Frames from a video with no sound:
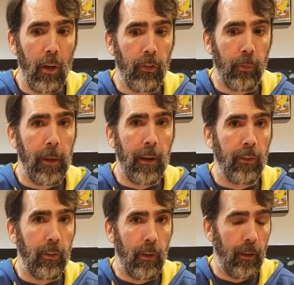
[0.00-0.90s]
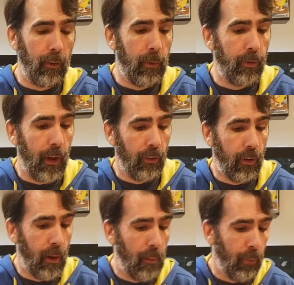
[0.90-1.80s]
just because it lets me
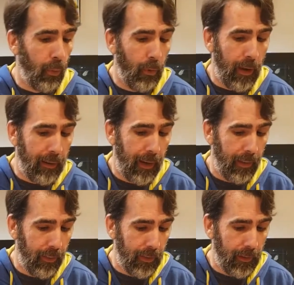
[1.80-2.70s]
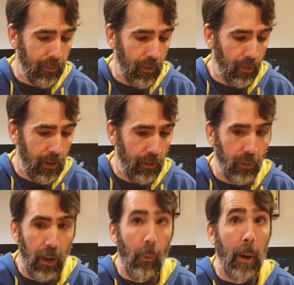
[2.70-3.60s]
fetch and pull, and I kind of think that's the change that I